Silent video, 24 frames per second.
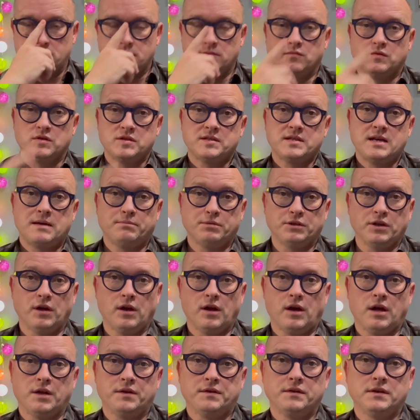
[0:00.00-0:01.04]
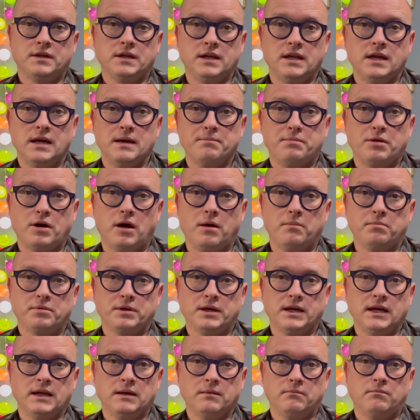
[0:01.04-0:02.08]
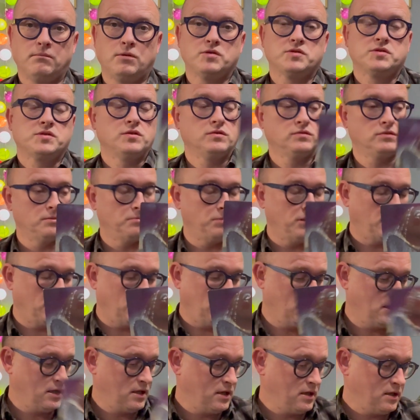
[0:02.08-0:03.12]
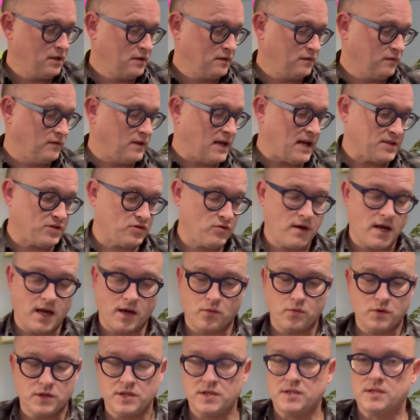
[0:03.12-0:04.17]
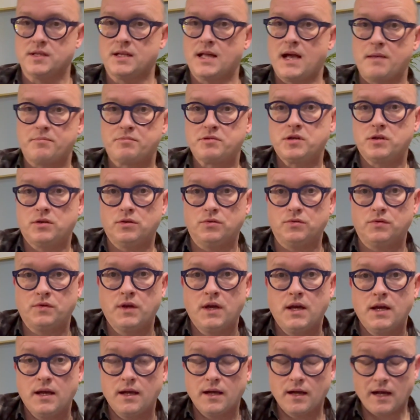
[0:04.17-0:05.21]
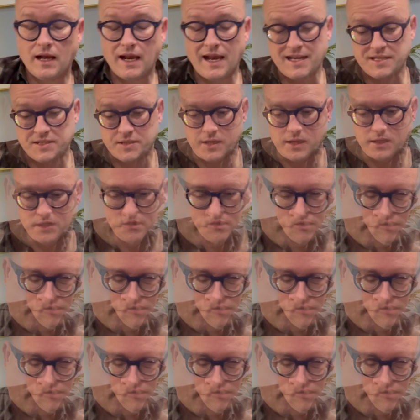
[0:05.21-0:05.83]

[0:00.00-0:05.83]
was sampled a lot in hip hop, and most notably that track, which is an absolute classic.